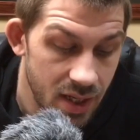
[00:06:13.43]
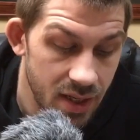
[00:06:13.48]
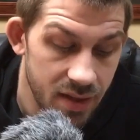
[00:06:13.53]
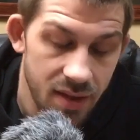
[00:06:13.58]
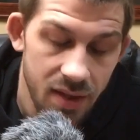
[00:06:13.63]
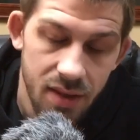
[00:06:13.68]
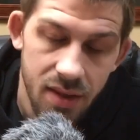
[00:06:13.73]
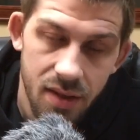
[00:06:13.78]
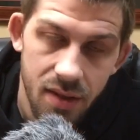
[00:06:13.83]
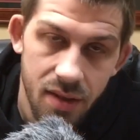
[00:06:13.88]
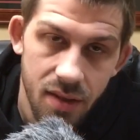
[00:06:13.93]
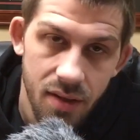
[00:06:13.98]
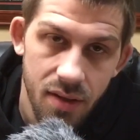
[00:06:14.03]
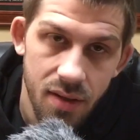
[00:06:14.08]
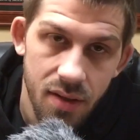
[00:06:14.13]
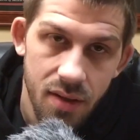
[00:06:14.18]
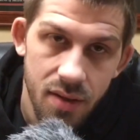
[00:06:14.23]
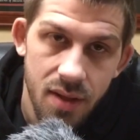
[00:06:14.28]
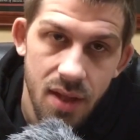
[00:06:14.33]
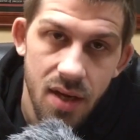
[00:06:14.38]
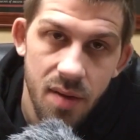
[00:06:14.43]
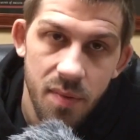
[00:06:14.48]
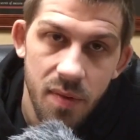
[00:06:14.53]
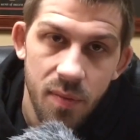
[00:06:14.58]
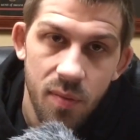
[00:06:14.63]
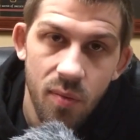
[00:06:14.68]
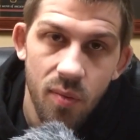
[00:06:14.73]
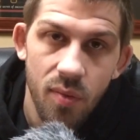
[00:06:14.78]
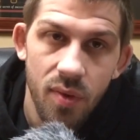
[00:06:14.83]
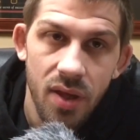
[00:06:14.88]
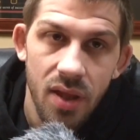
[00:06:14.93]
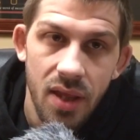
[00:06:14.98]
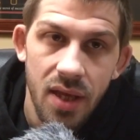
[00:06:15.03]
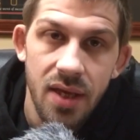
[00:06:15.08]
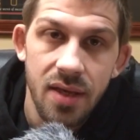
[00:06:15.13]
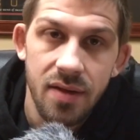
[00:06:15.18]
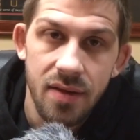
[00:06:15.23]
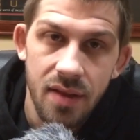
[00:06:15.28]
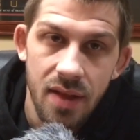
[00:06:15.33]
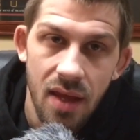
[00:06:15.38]
I think a lot of people
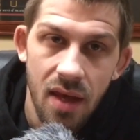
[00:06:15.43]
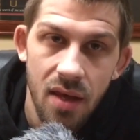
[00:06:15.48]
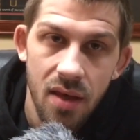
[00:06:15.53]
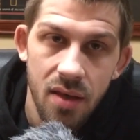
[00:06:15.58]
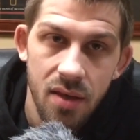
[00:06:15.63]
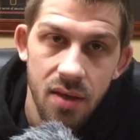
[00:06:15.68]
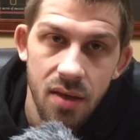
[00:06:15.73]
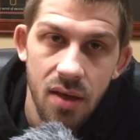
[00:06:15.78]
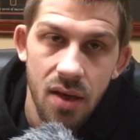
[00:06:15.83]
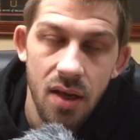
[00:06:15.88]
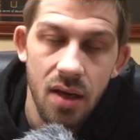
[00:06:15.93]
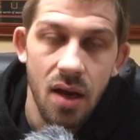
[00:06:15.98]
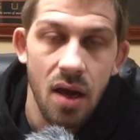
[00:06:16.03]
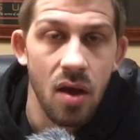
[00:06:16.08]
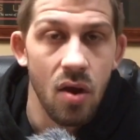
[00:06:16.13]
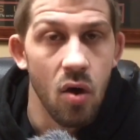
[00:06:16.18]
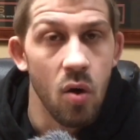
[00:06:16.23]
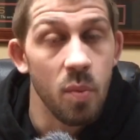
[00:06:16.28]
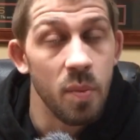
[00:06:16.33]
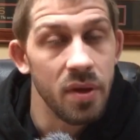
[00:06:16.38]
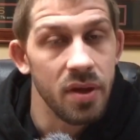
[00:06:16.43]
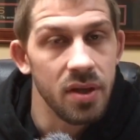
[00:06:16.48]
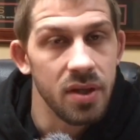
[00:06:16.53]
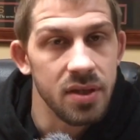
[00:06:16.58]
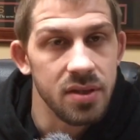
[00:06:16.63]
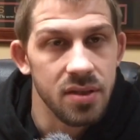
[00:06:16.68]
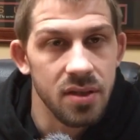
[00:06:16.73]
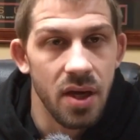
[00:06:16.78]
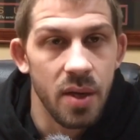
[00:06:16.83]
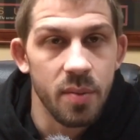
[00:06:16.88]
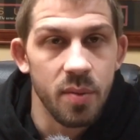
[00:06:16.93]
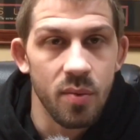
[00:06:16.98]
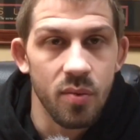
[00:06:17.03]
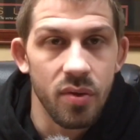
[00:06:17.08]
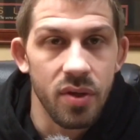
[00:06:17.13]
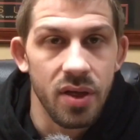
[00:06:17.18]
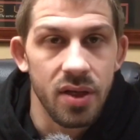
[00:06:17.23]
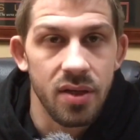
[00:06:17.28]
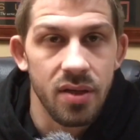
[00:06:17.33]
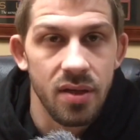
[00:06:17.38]
relate to that, and I hope at least a lot of people
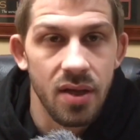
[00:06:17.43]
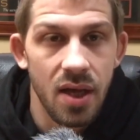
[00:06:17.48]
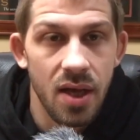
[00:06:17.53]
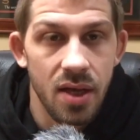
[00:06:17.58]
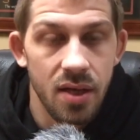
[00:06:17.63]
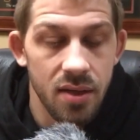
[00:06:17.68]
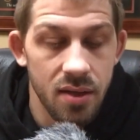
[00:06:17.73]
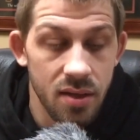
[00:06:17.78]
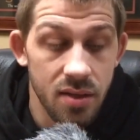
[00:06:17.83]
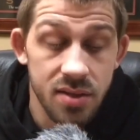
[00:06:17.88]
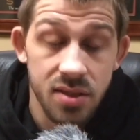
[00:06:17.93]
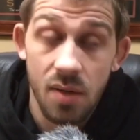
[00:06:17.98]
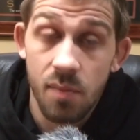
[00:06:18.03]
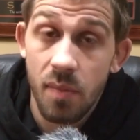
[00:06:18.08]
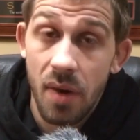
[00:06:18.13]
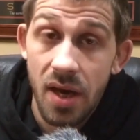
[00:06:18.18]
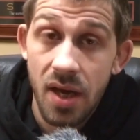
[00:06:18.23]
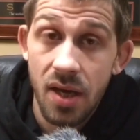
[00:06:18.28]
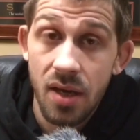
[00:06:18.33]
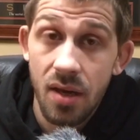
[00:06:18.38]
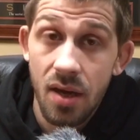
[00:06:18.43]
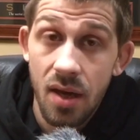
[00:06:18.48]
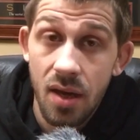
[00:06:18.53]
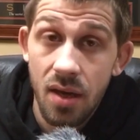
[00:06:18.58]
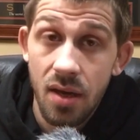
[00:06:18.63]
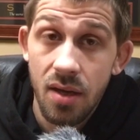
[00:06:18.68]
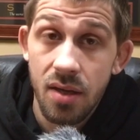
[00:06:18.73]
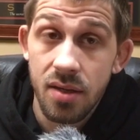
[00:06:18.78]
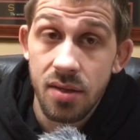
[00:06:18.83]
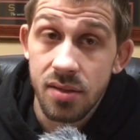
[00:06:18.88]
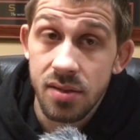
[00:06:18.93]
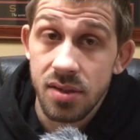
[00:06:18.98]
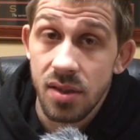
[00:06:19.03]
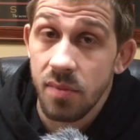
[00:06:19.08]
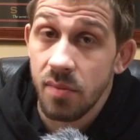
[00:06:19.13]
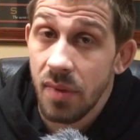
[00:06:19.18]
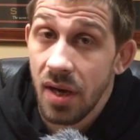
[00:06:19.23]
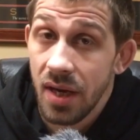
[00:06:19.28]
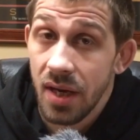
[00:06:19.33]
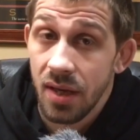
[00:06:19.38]
relate to that, and some might not, and
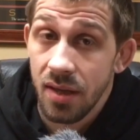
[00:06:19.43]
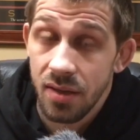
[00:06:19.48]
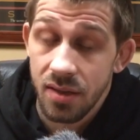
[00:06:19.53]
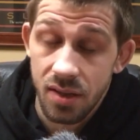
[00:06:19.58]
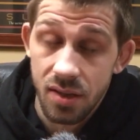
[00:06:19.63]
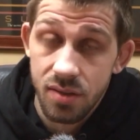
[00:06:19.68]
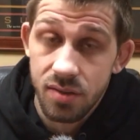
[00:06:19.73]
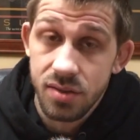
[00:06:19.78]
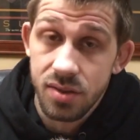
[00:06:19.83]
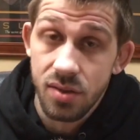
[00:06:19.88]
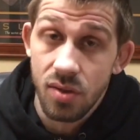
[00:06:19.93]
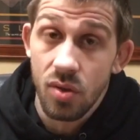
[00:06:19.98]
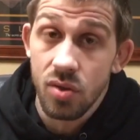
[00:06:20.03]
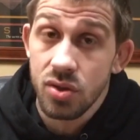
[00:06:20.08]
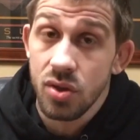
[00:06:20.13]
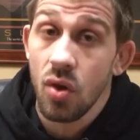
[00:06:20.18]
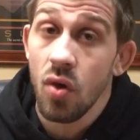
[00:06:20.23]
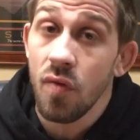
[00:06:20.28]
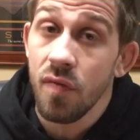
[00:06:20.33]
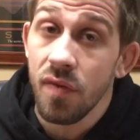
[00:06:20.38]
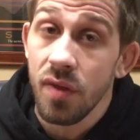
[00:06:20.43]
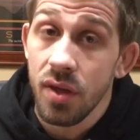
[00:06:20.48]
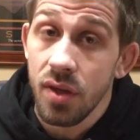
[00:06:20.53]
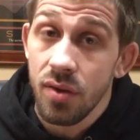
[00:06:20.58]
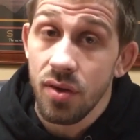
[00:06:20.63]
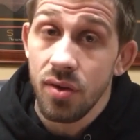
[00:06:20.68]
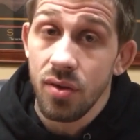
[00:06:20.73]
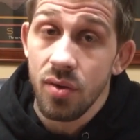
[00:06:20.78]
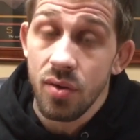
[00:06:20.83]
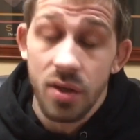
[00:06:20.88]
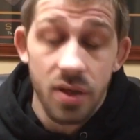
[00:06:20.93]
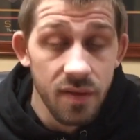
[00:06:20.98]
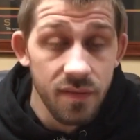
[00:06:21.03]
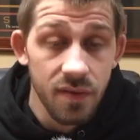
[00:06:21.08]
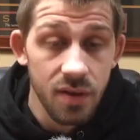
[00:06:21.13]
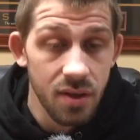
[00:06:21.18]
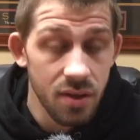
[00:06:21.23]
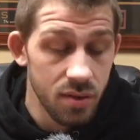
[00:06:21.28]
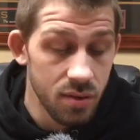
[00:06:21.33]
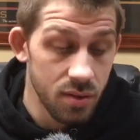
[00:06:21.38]
some might, so hopefully you do, and if
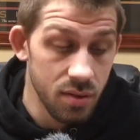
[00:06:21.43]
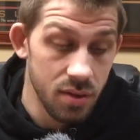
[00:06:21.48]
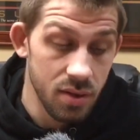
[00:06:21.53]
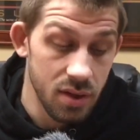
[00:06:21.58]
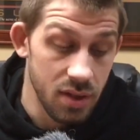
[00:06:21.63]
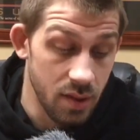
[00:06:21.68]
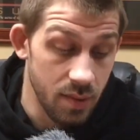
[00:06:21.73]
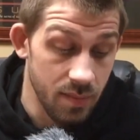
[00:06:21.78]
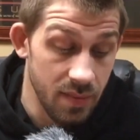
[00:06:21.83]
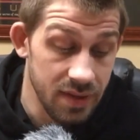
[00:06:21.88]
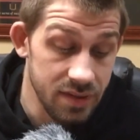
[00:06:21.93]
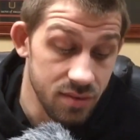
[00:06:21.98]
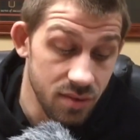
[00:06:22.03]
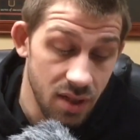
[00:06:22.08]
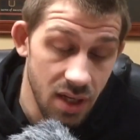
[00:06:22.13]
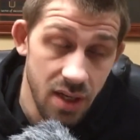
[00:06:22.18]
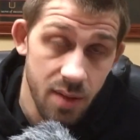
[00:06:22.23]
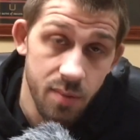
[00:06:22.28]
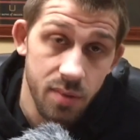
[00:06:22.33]
you don't, that's okay.